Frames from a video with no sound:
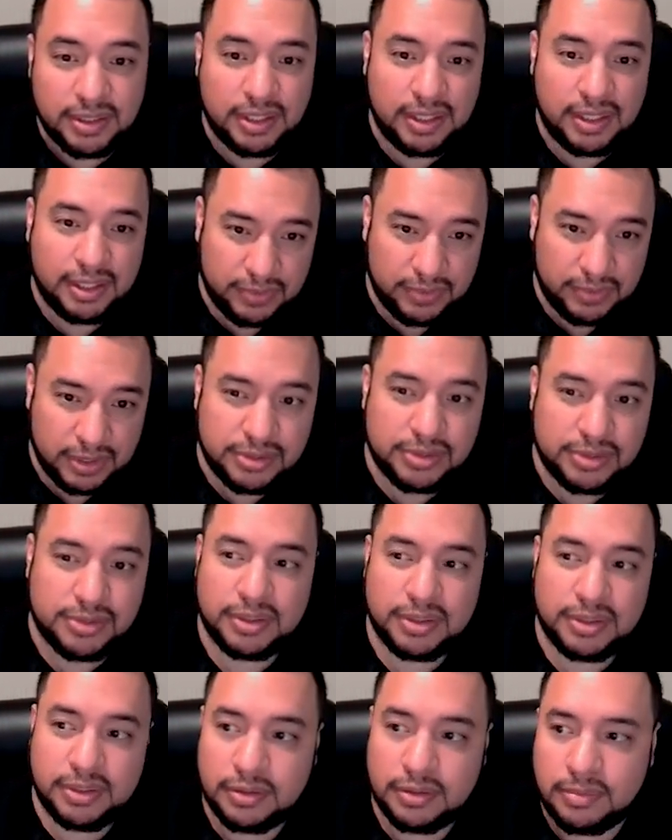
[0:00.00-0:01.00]
I like
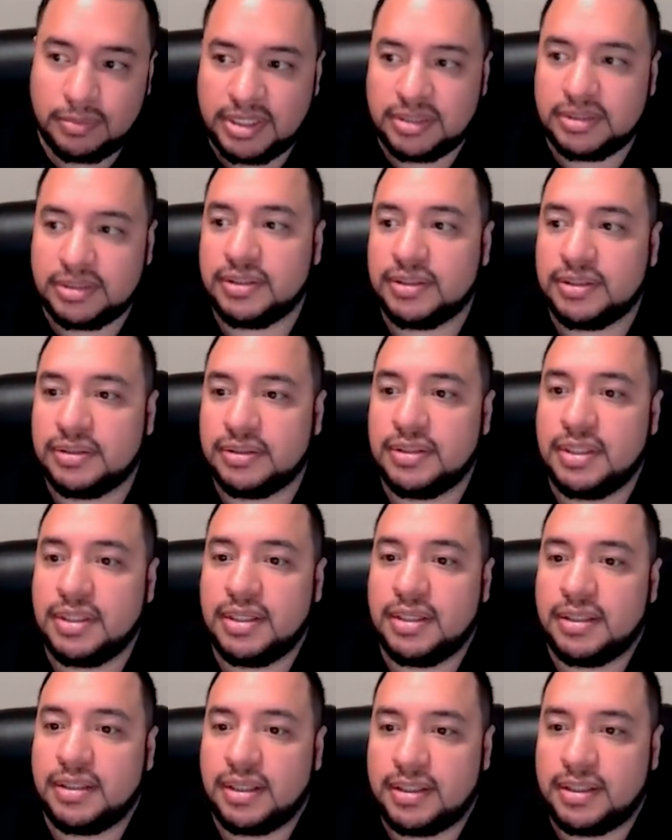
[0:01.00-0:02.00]
registering the domains here
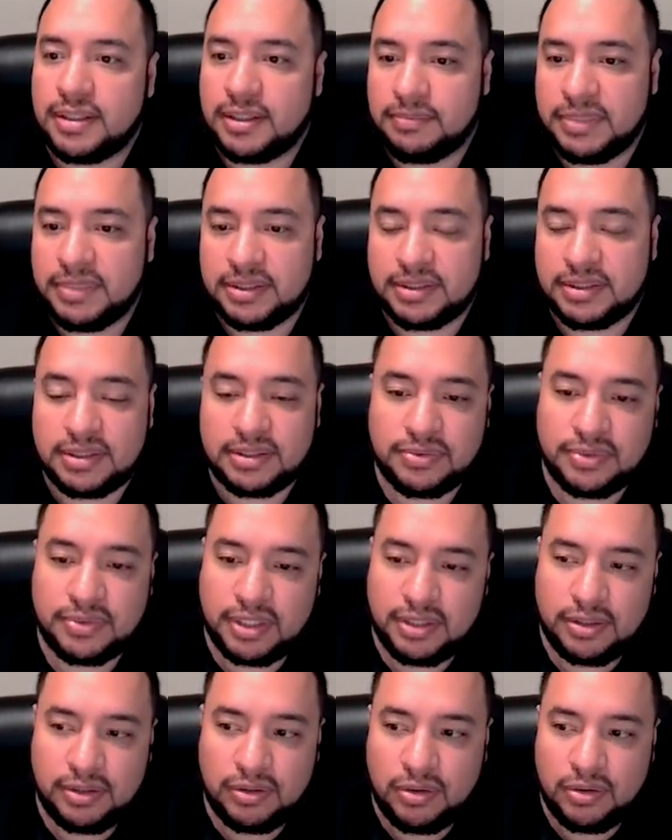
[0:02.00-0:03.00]
because it's
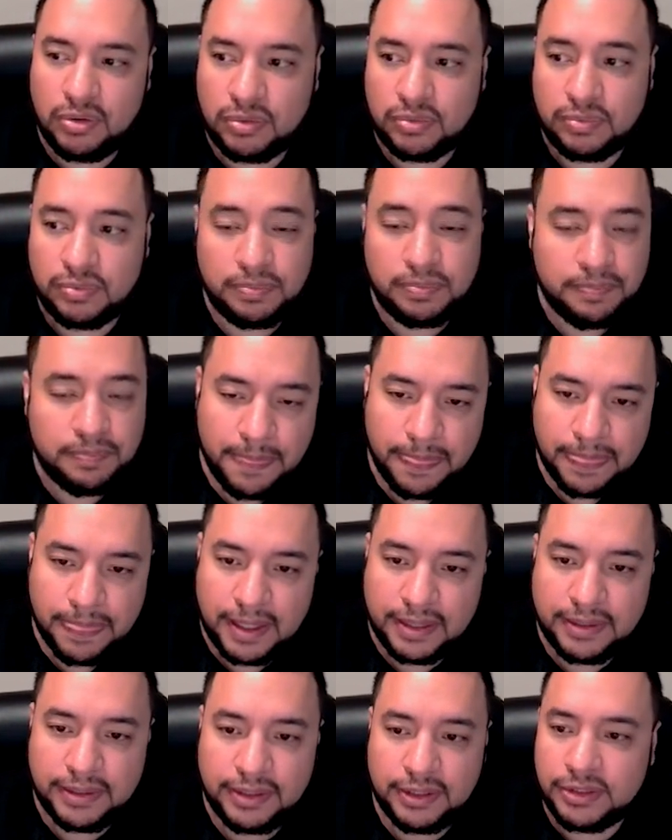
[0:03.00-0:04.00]
ready to go.
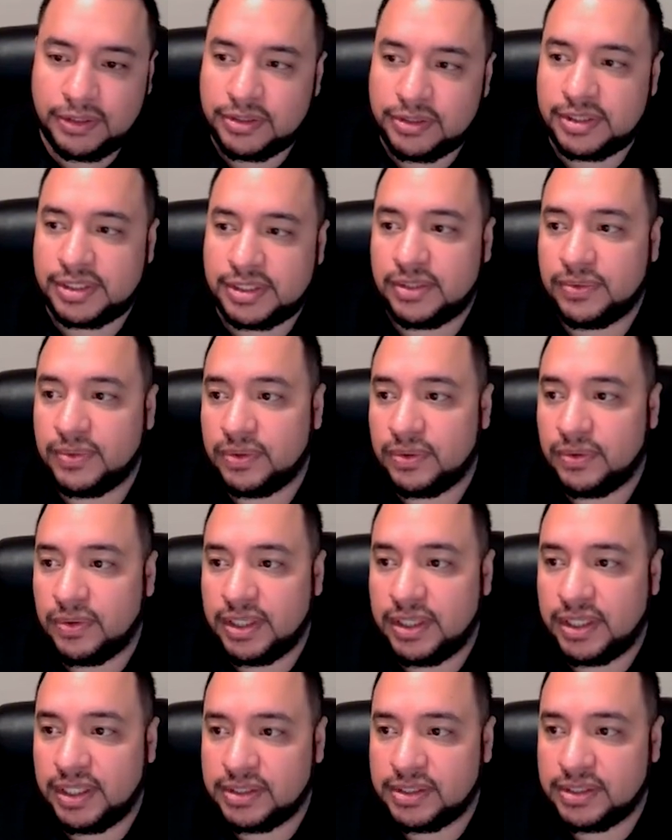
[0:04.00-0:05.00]
You just go ahead
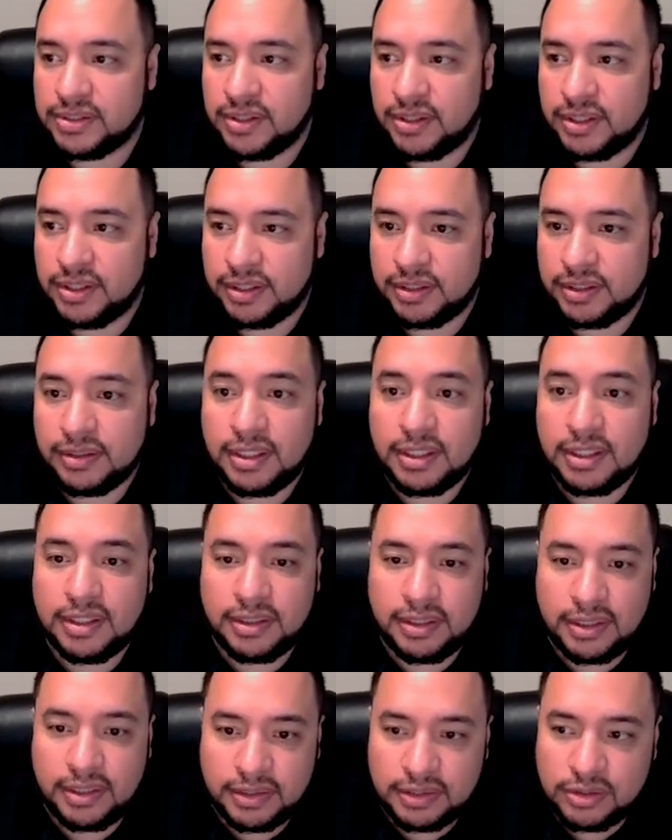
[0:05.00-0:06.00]
and get started.
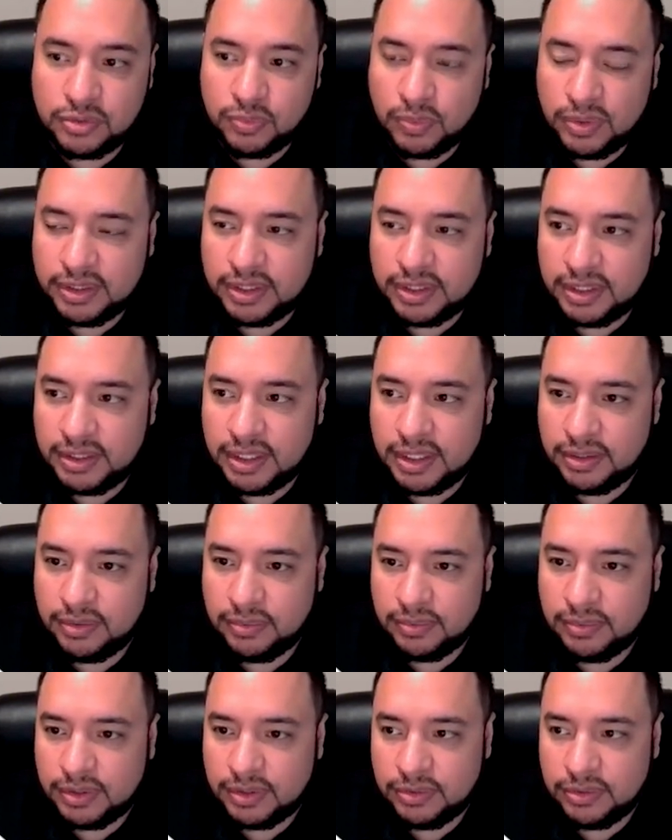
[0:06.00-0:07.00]
There is one thing that you
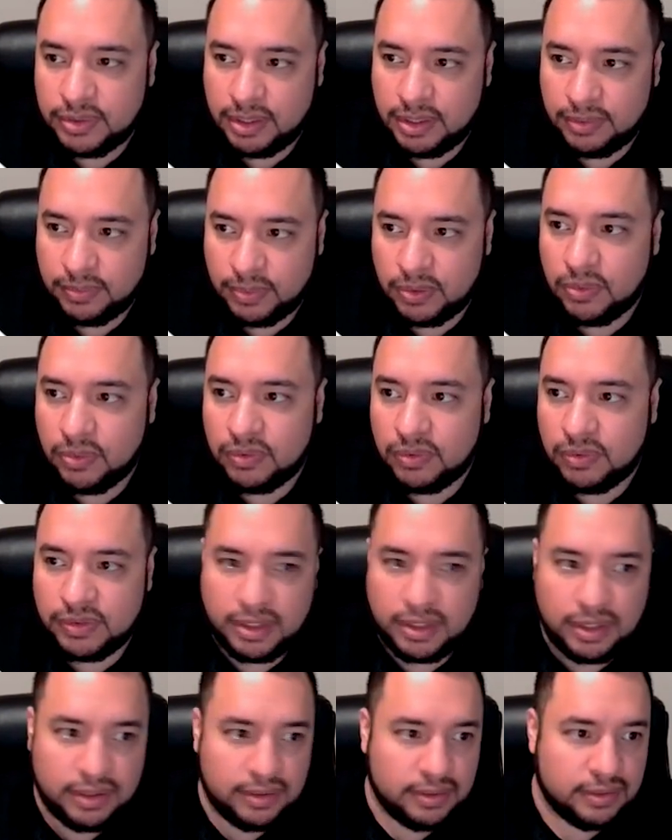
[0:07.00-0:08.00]
want to do, and I will go over
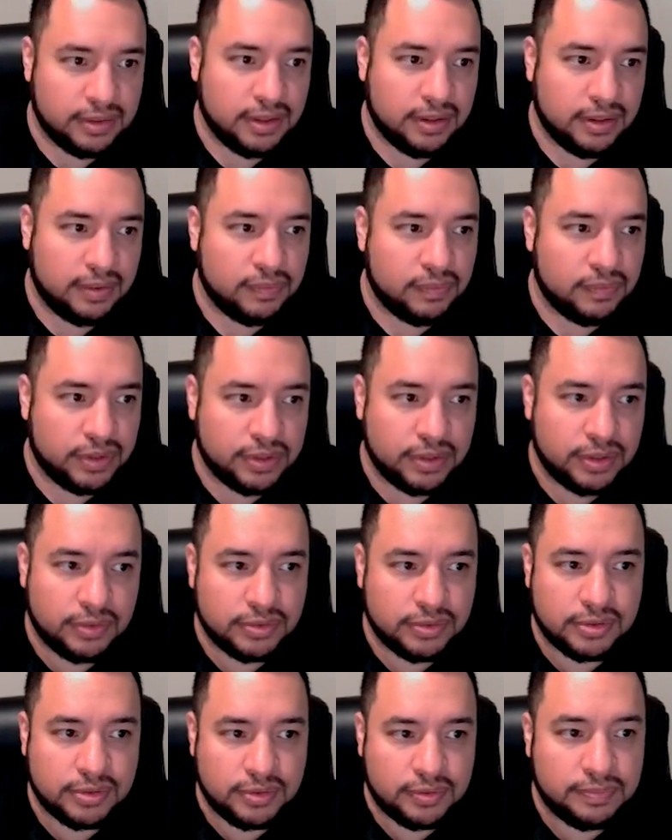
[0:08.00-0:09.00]
that with you.
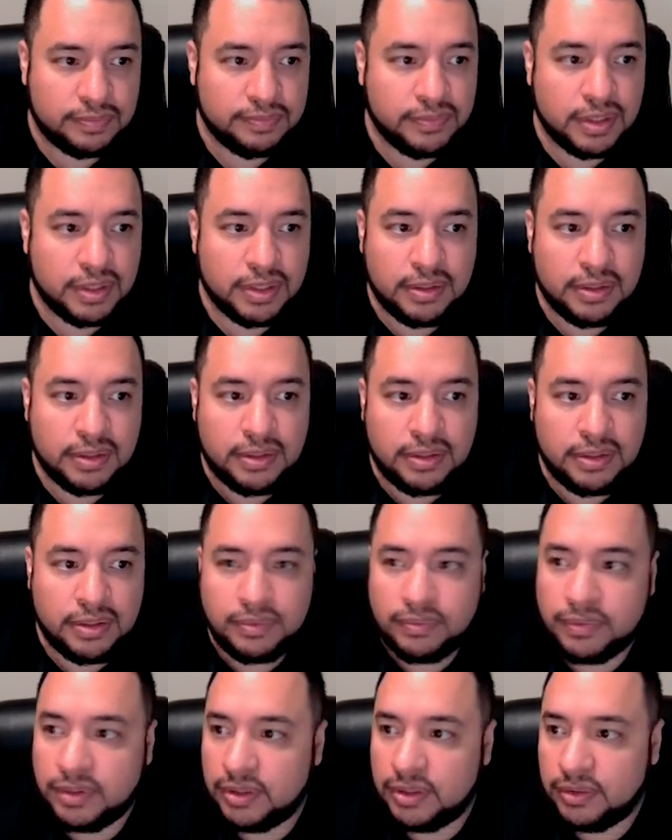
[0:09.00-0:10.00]
So
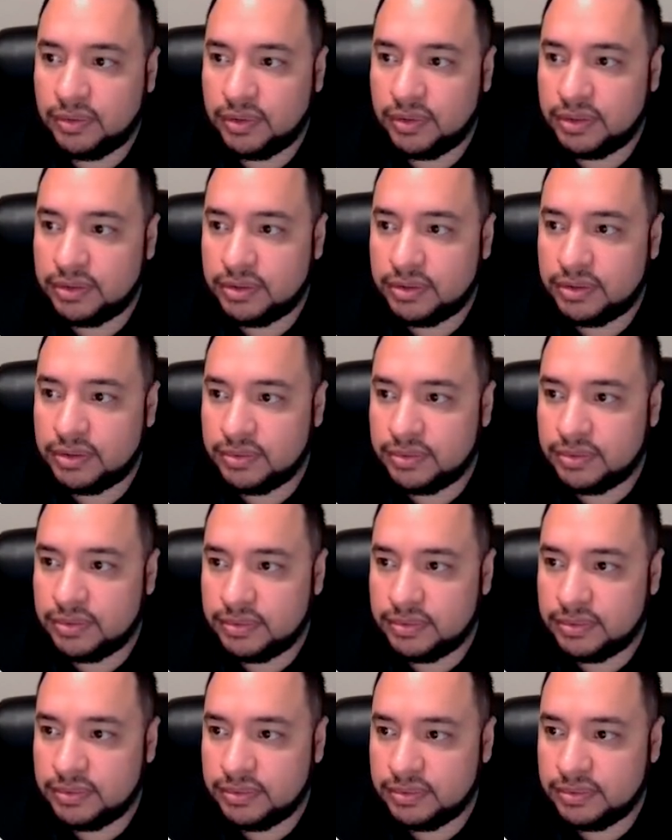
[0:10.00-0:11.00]
we're going to go into
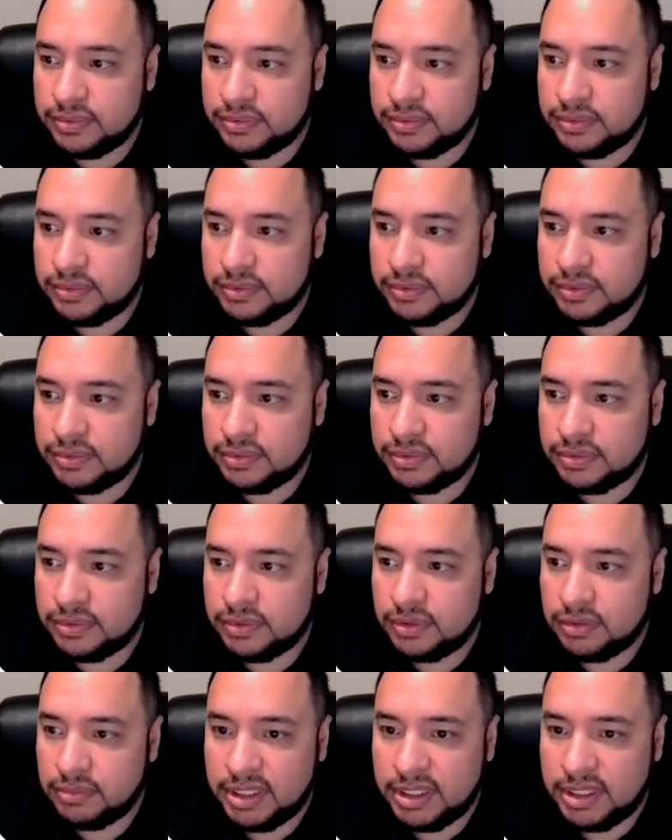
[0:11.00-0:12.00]

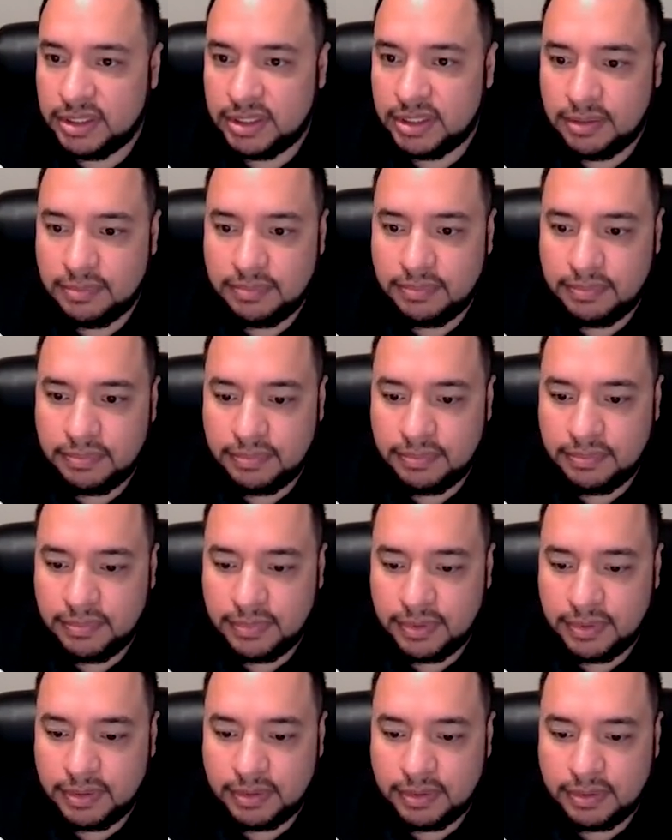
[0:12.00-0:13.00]
domain name
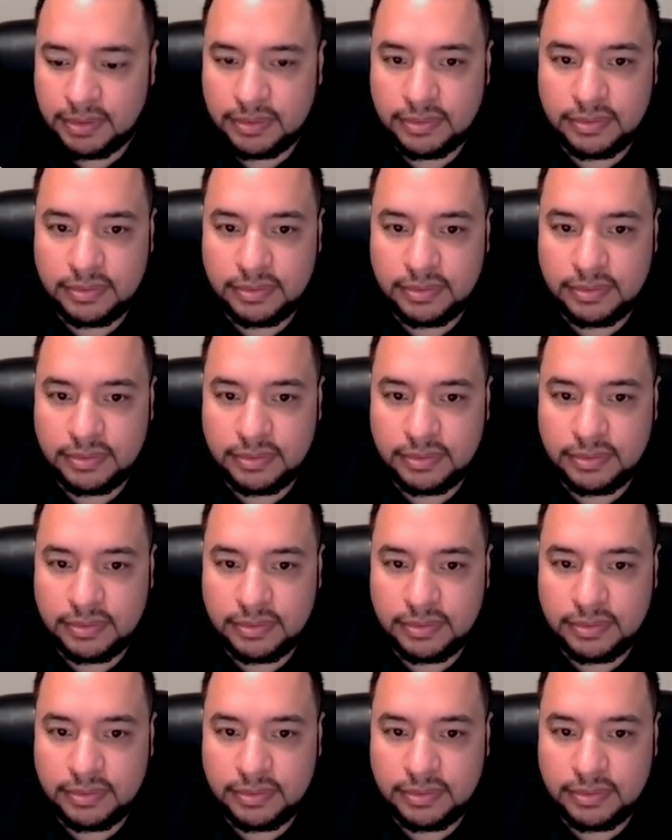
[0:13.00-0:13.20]
here.